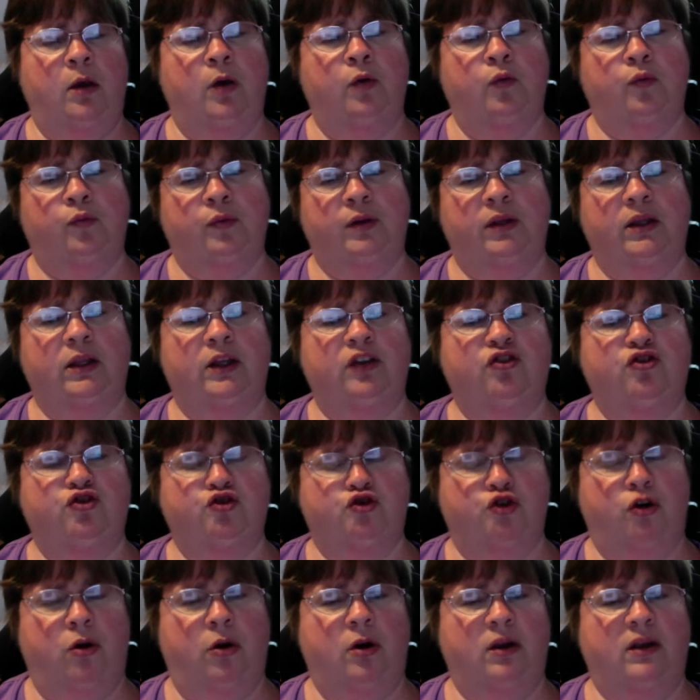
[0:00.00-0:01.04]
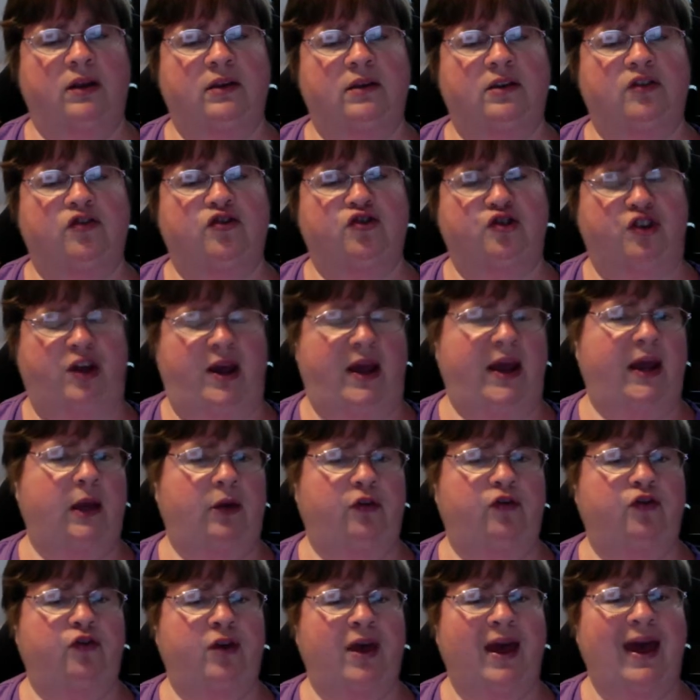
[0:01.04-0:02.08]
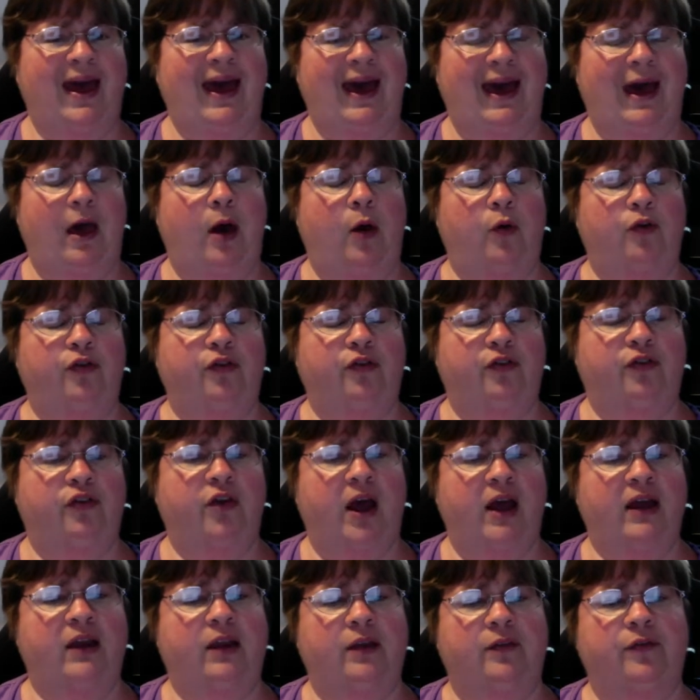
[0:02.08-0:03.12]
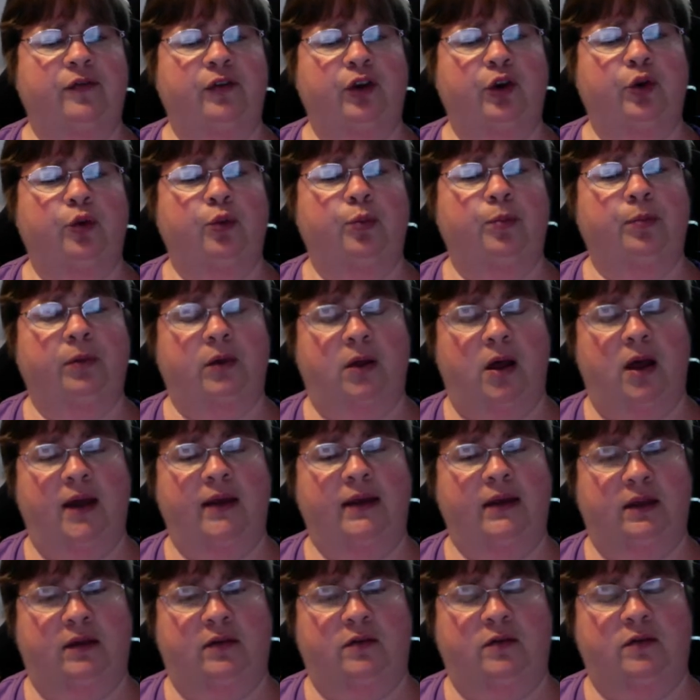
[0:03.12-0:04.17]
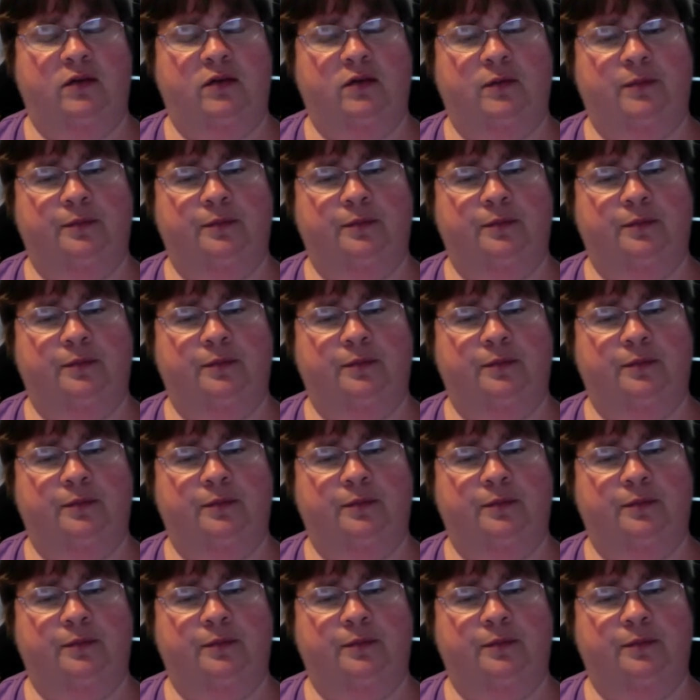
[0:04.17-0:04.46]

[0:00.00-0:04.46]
really started to change how society viewed blindness.